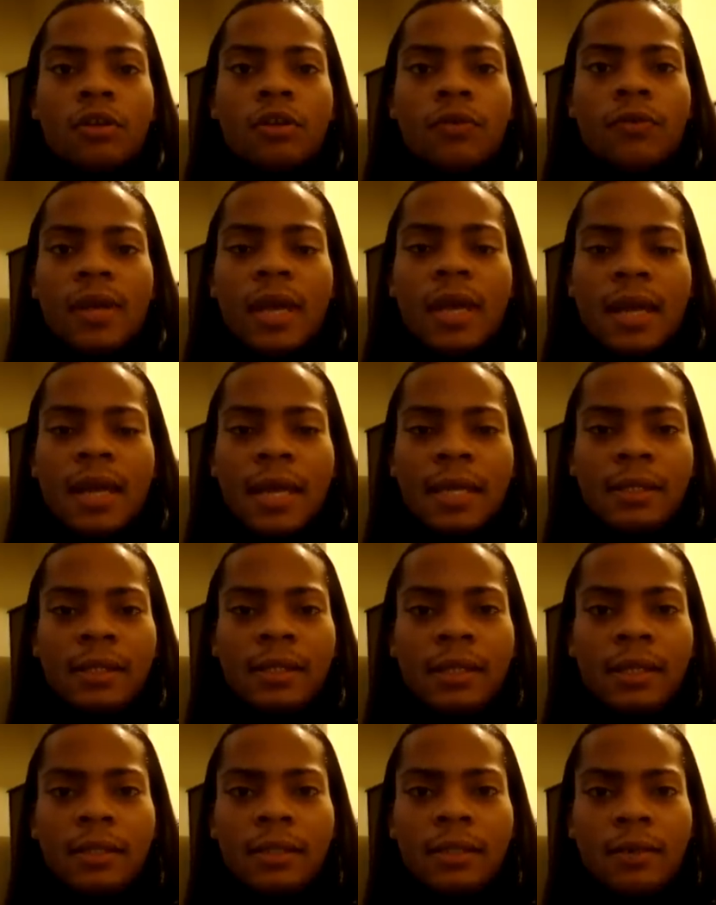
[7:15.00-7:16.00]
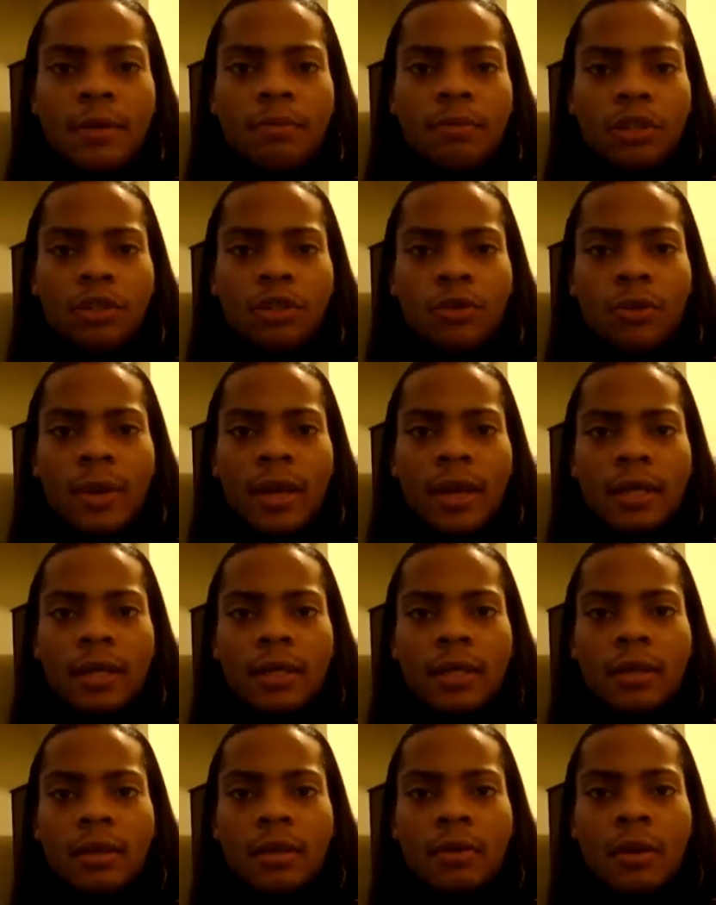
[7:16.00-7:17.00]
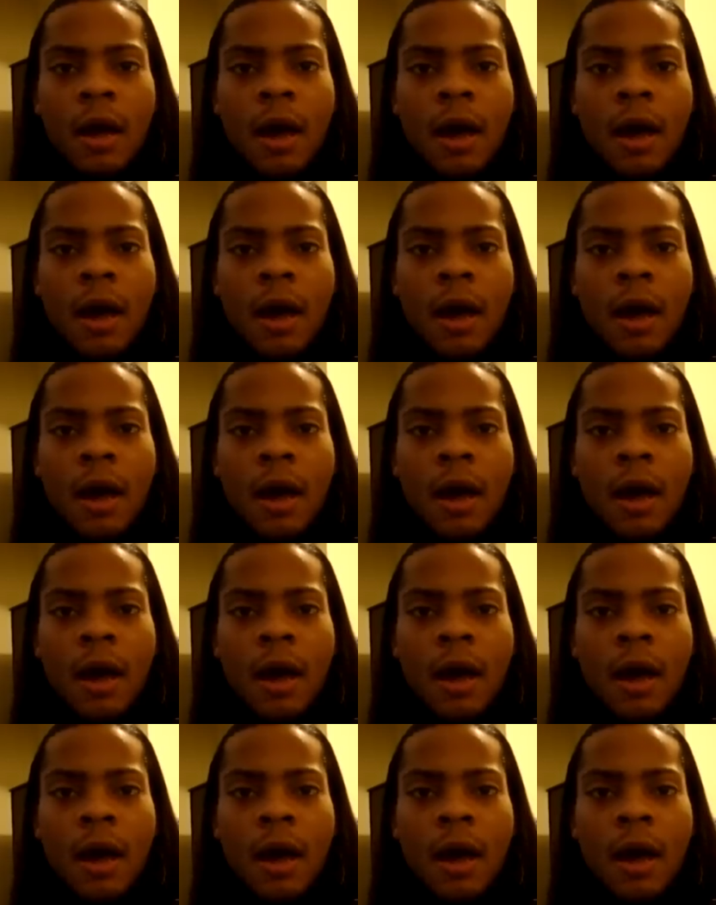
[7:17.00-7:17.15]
Create a system between